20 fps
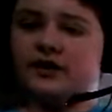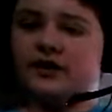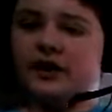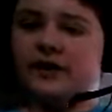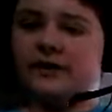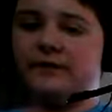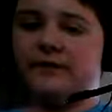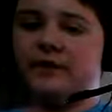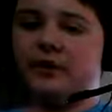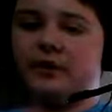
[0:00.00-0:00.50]
And
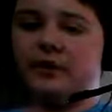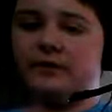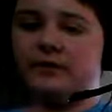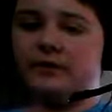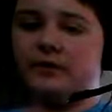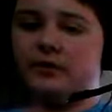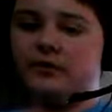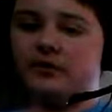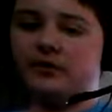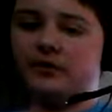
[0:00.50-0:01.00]
I feel like
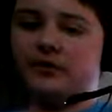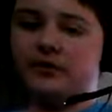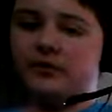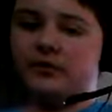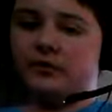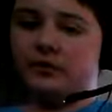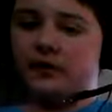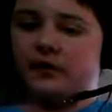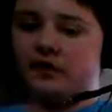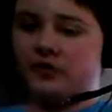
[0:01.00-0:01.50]
most of
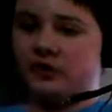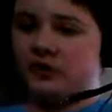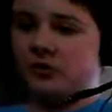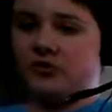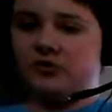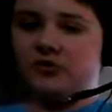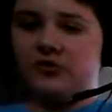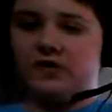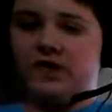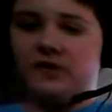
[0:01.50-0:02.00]
those were on
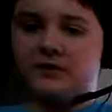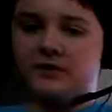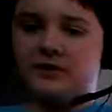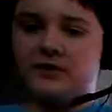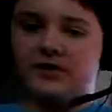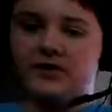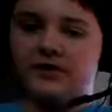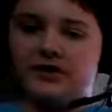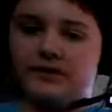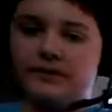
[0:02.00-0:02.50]
ghost
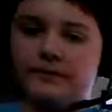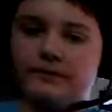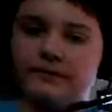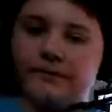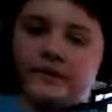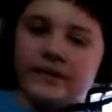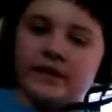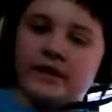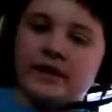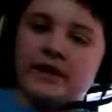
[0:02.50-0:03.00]
houses.
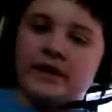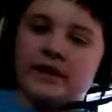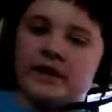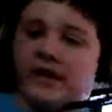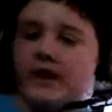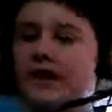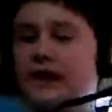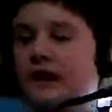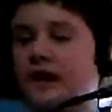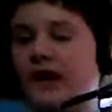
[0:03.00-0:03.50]

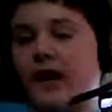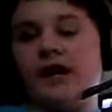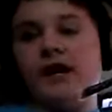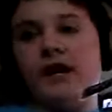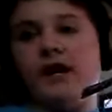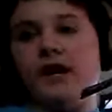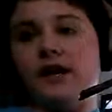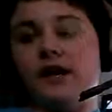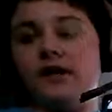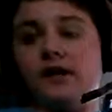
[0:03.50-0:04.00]
Because I
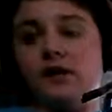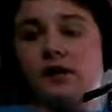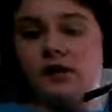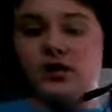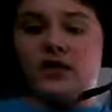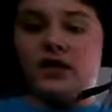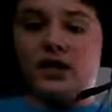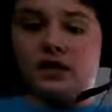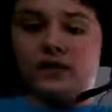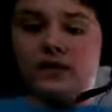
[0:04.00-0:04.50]
hate
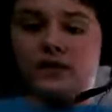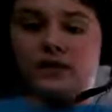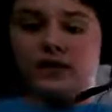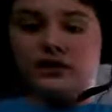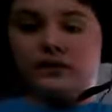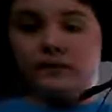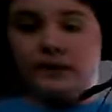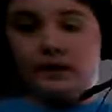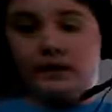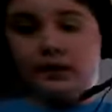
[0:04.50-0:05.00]
ghost houses
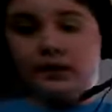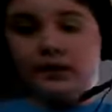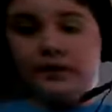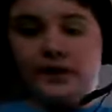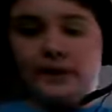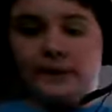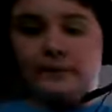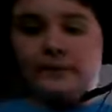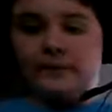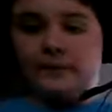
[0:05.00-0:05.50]
in Mario
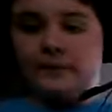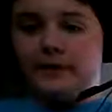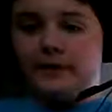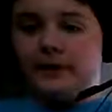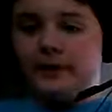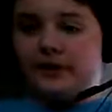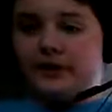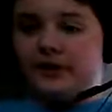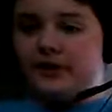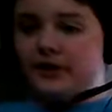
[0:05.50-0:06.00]
games, to be
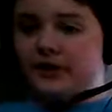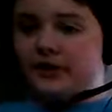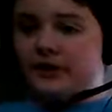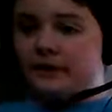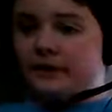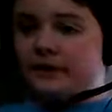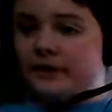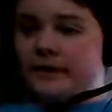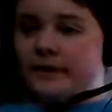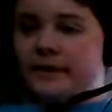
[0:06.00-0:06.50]
honest.
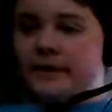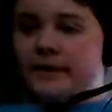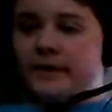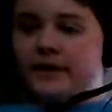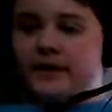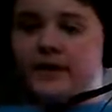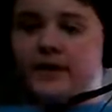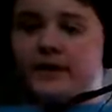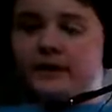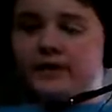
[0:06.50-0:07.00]

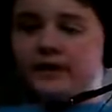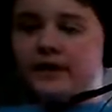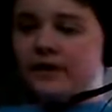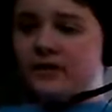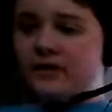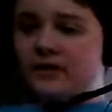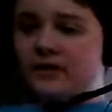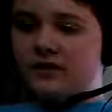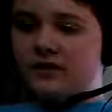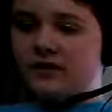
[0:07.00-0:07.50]
It's
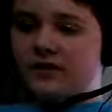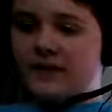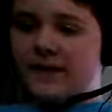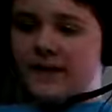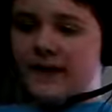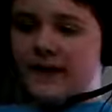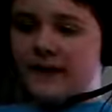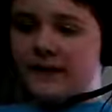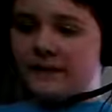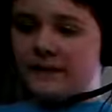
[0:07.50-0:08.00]

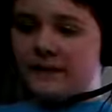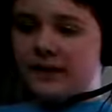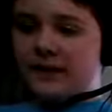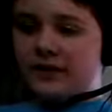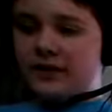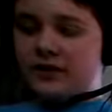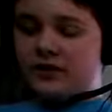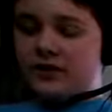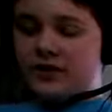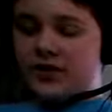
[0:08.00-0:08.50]
half of
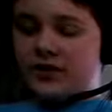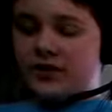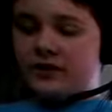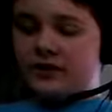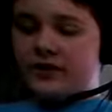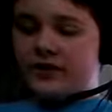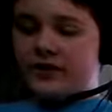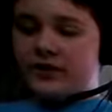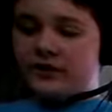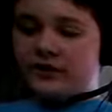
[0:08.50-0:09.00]
the star
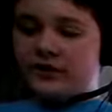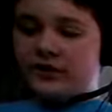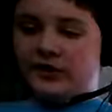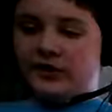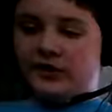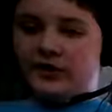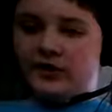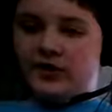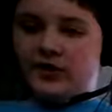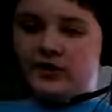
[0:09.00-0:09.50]
coins are
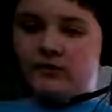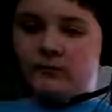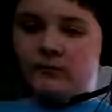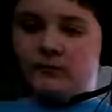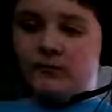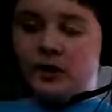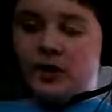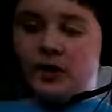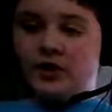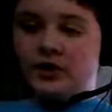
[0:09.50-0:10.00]
literally just
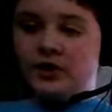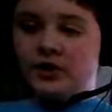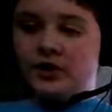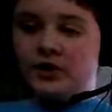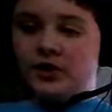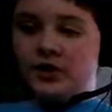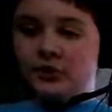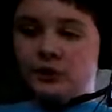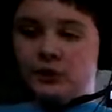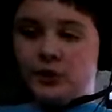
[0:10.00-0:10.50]
run into
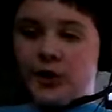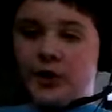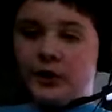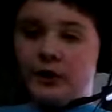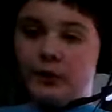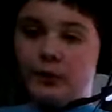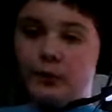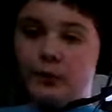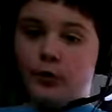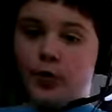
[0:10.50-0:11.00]
this
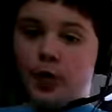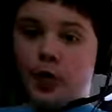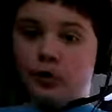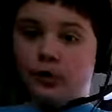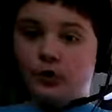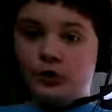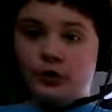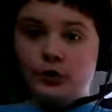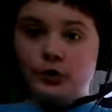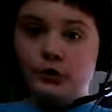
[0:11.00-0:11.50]
random
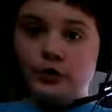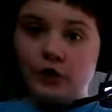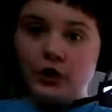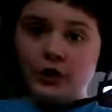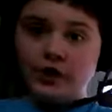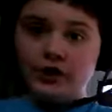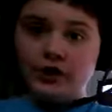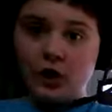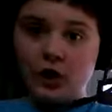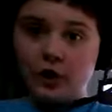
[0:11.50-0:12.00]
wall and you get
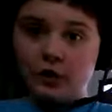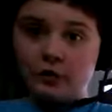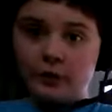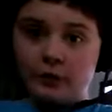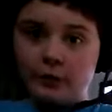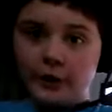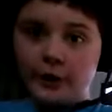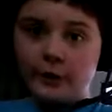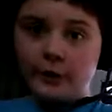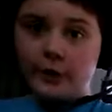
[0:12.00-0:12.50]
a star
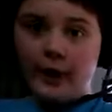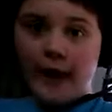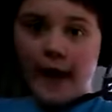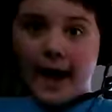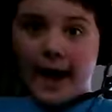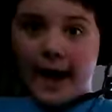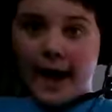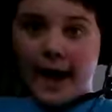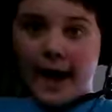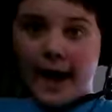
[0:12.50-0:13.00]
coin.
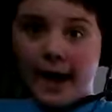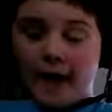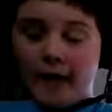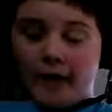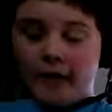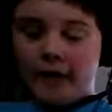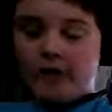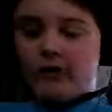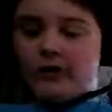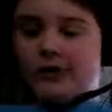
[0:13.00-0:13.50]

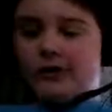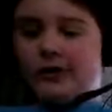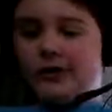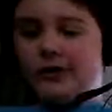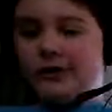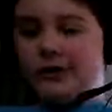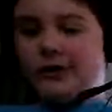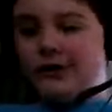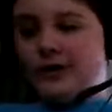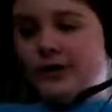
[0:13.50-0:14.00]
Wow!
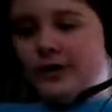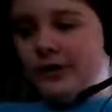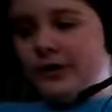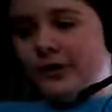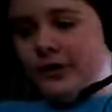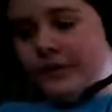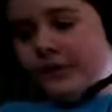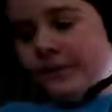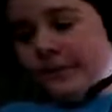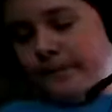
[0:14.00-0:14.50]

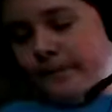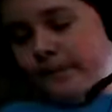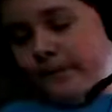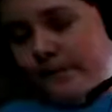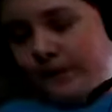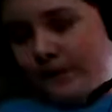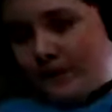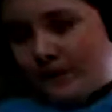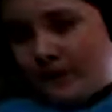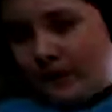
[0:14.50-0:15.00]

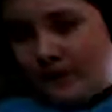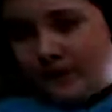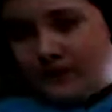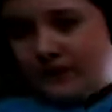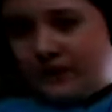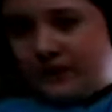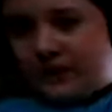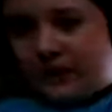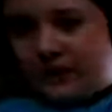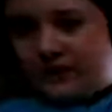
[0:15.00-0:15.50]

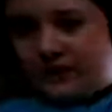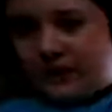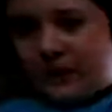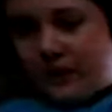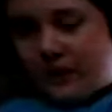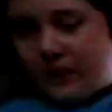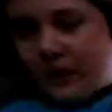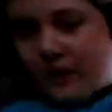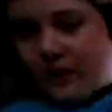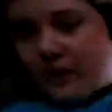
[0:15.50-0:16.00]
That's
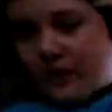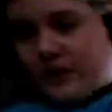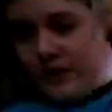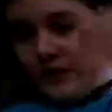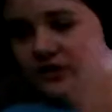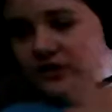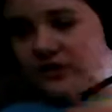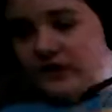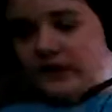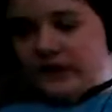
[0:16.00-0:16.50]
why I always
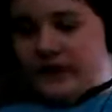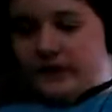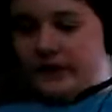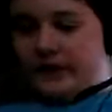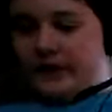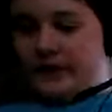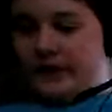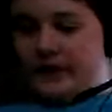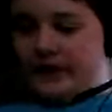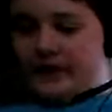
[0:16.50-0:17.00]
just look up
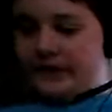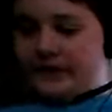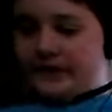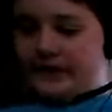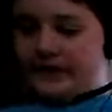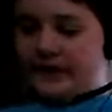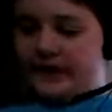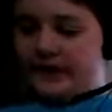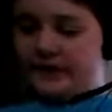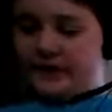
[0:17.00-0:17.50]
a guide.
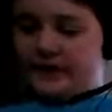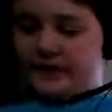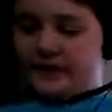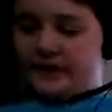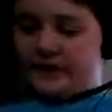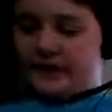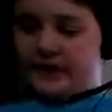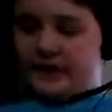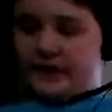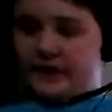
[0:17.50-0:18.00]
I don't
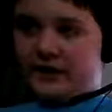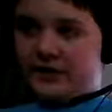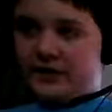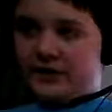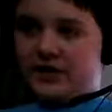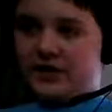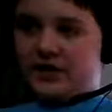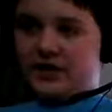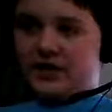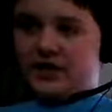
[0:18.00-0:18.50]
even care.
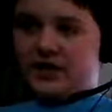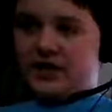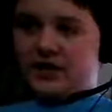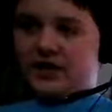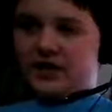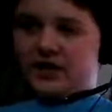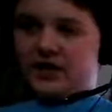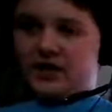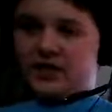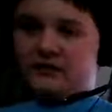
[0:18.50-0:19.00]
Just get to the
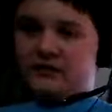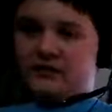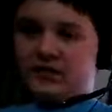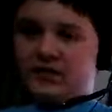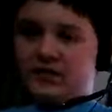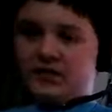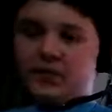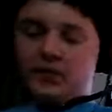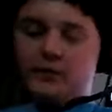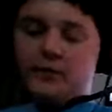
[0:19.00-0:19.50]
end of the level.
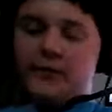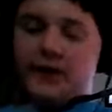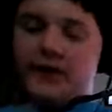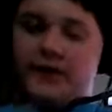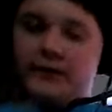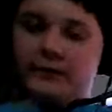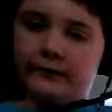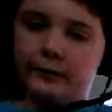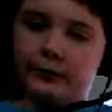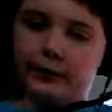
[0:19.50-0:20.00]
I'll go
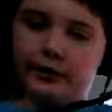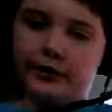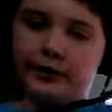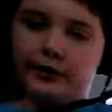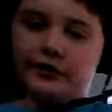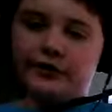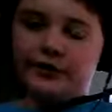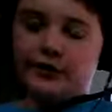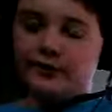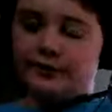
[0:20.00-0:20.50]
back for
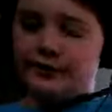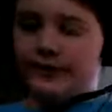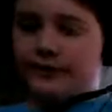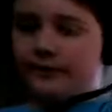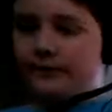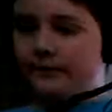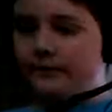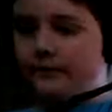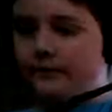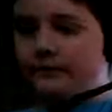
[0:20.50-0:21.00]
it or
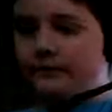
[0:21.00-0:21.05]
something.